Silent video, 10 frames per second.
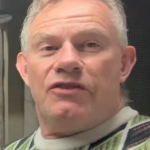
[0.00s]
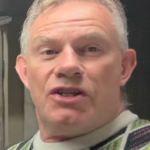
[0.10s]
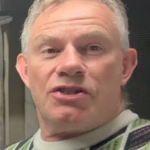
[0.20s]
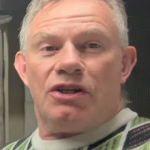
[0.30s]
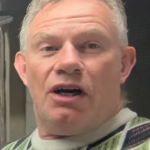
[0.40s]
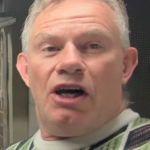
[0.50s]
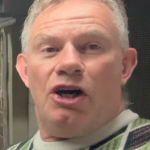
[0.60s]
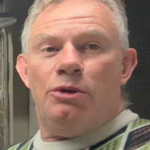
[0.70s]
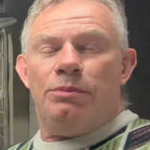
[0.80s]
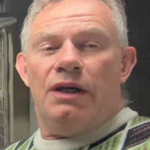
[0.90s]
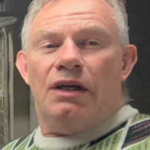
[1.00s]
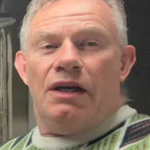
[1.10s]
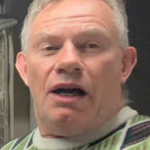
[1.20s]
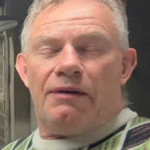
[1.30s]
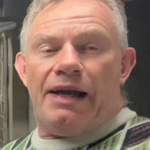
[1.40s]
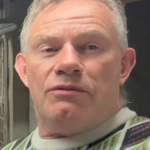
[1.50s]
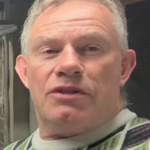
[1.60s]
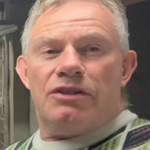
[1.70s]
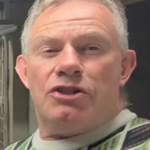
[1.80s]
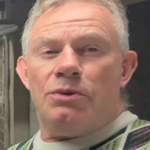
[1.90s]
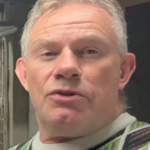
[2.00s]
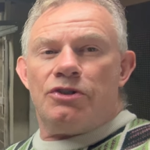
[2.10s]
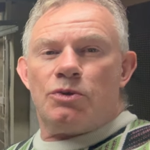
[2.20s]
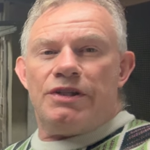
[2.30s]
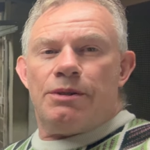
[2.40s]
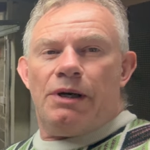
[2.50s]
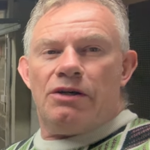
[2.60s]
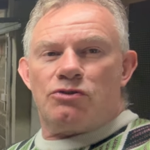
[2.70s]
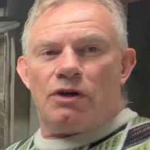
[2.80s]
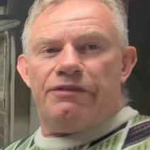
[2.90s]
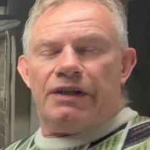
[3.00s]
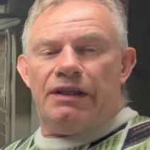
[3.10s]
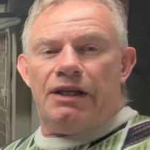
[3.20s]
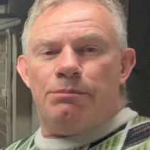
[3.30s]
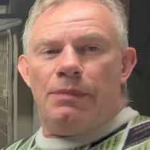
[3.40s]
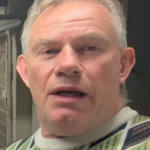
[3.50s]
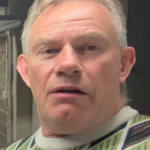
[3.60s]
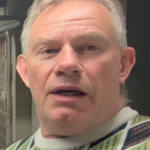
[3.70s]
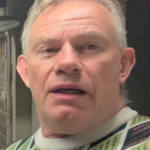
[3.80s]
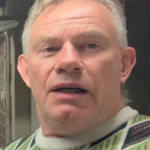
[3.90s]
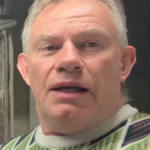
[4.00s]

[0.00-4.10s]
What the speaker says: just got home, around 220 miles driving in the Emira,